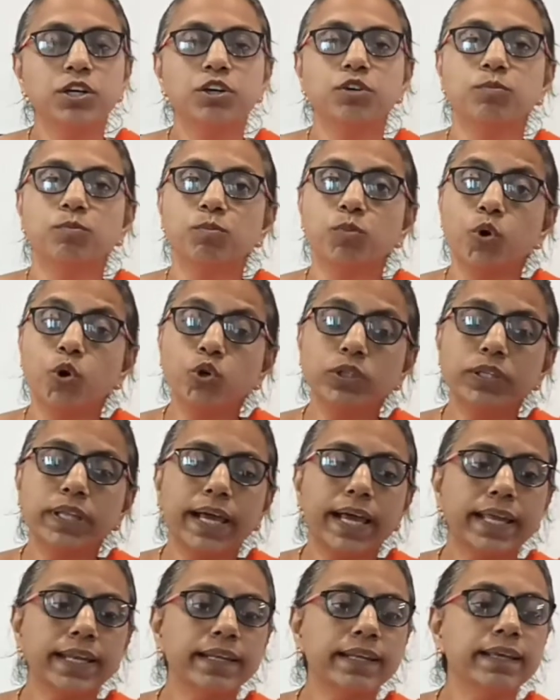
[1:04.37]
more
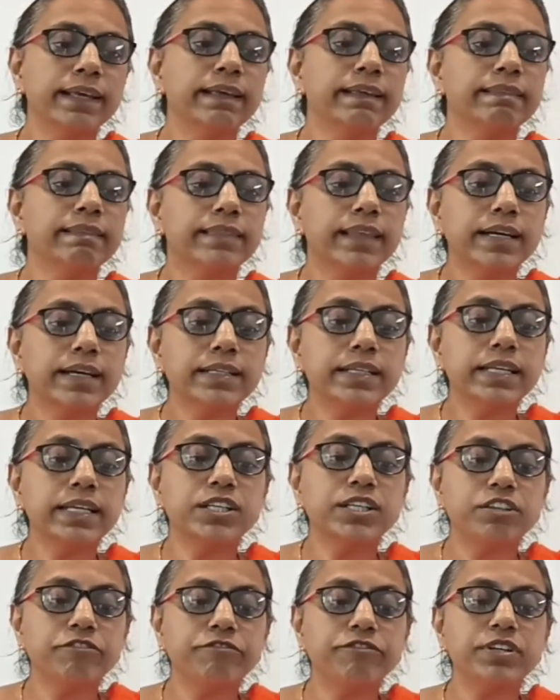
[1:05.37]
than 30
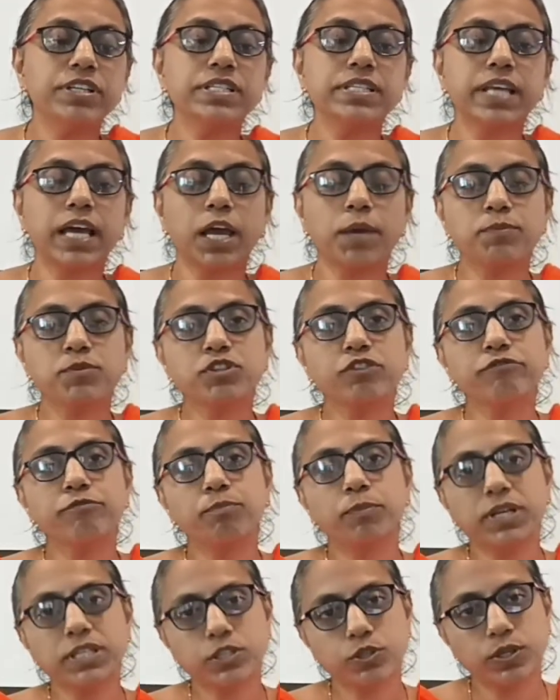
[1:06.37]
different types of
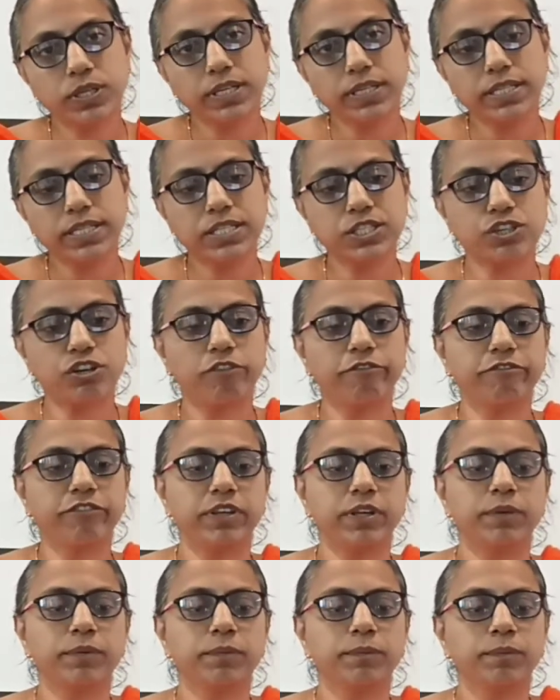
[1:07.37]
muscular dystrophy.
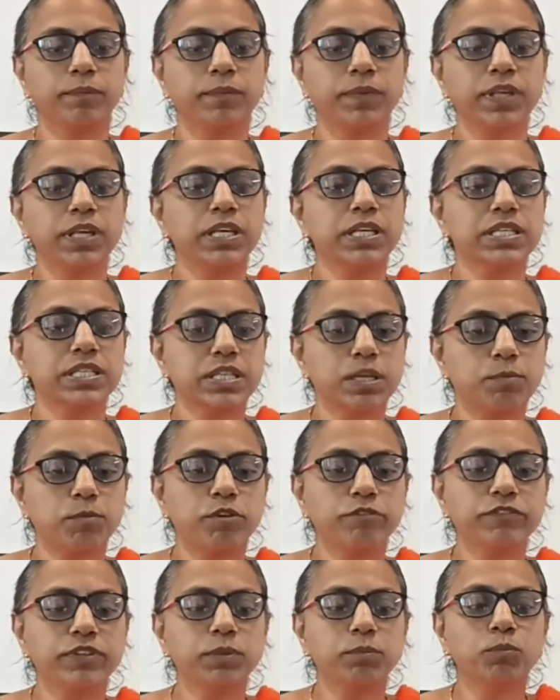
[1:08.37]
Some of
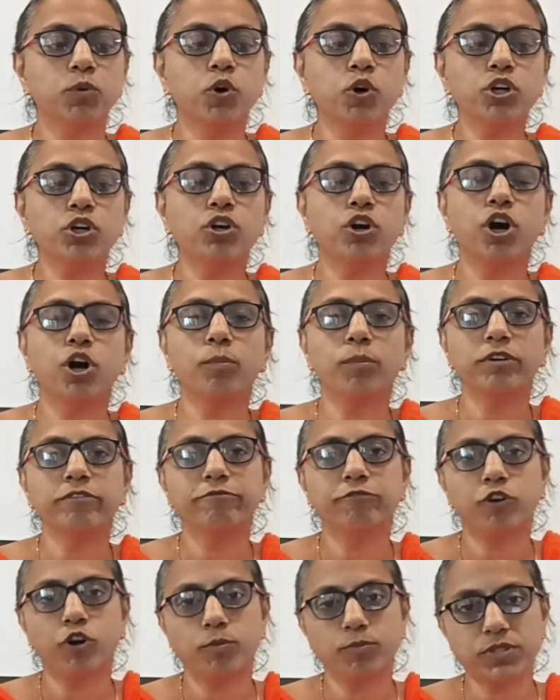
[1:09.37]
the more common
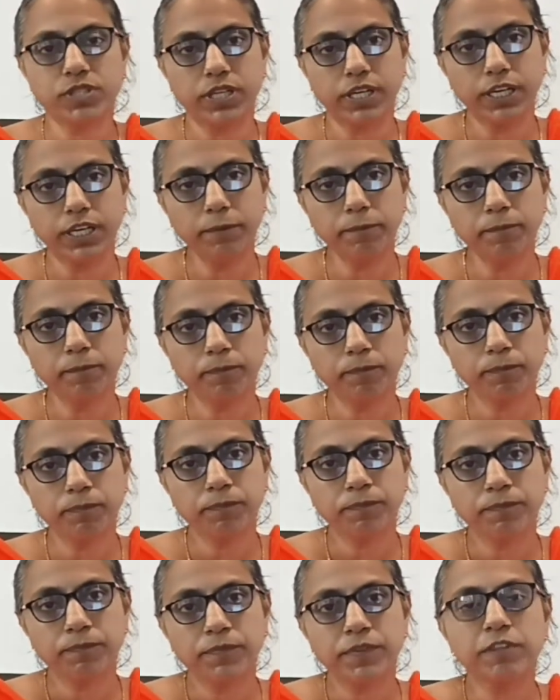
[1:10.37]
forms are,
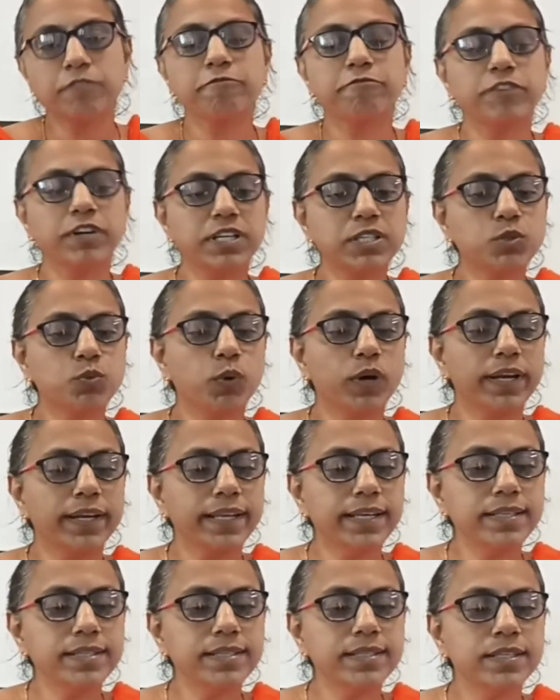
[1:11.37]
first one
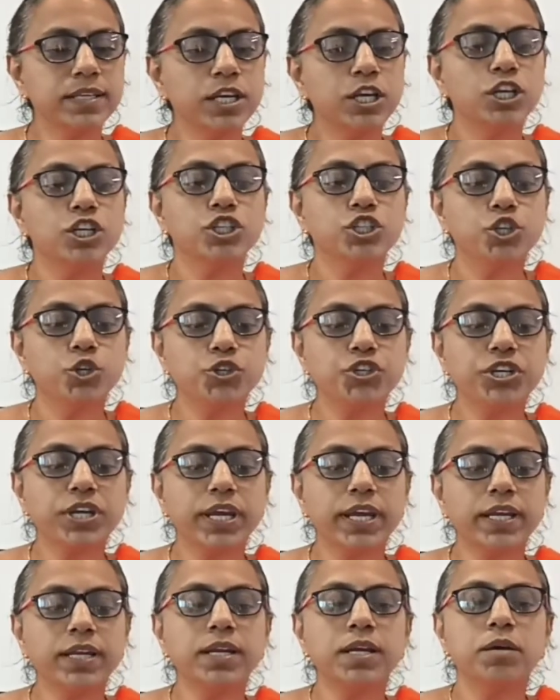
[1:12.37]
is
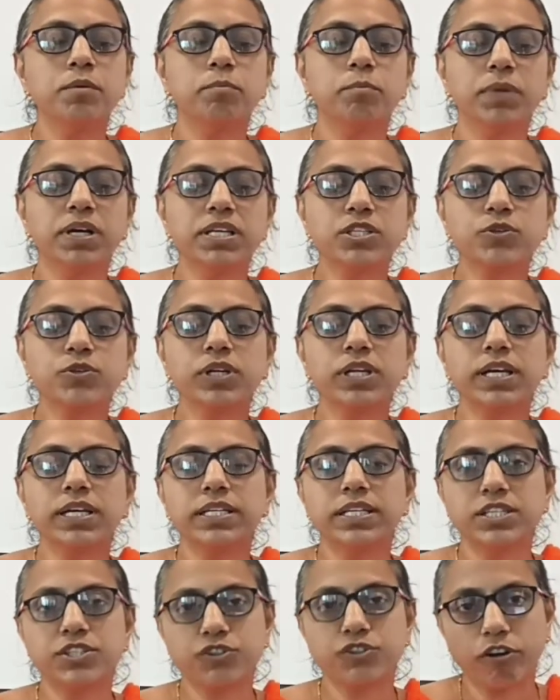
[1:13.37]
Duchenne muscular
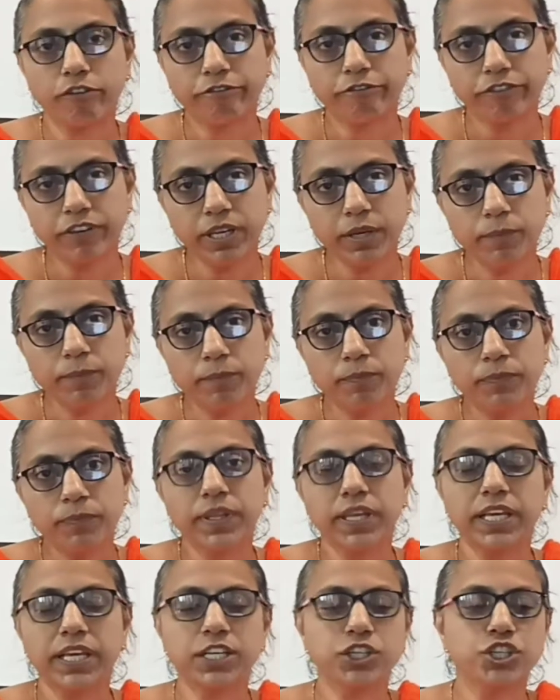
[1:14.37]
dystrophy.
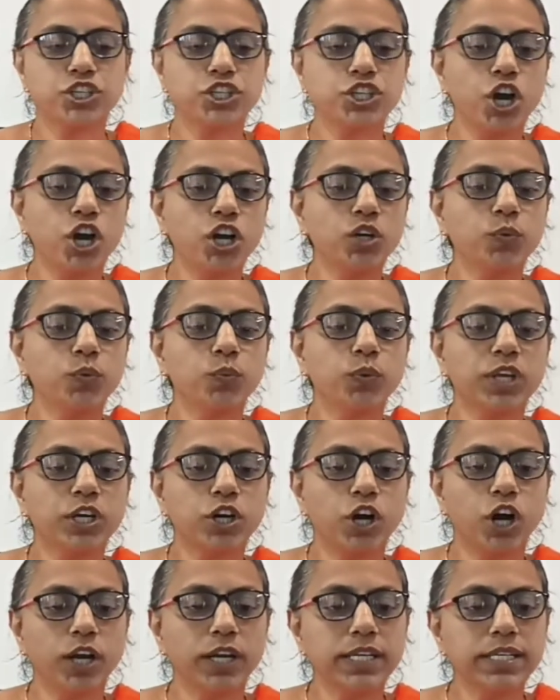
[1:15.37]
In short, we
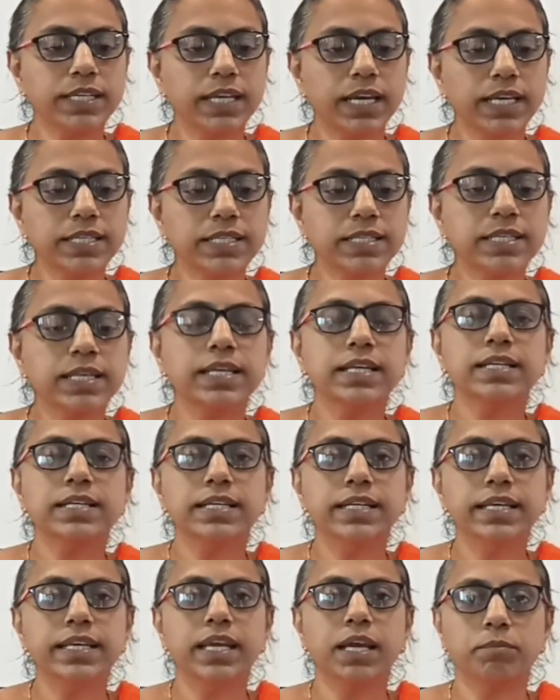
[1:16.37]
call it as
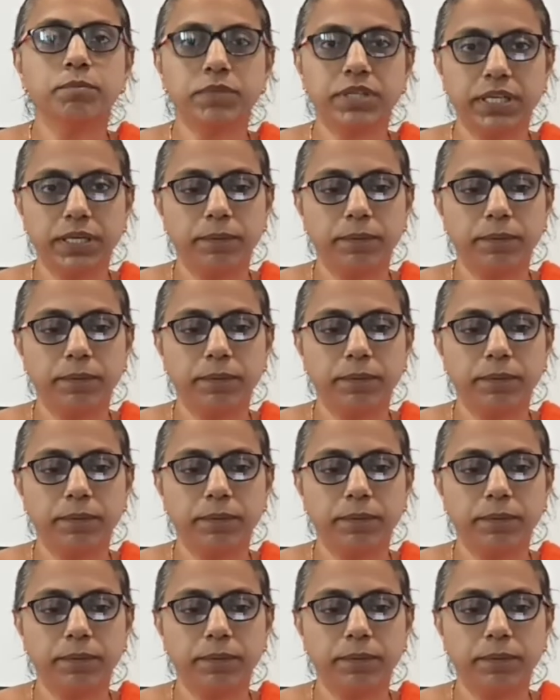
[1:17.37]
DMD.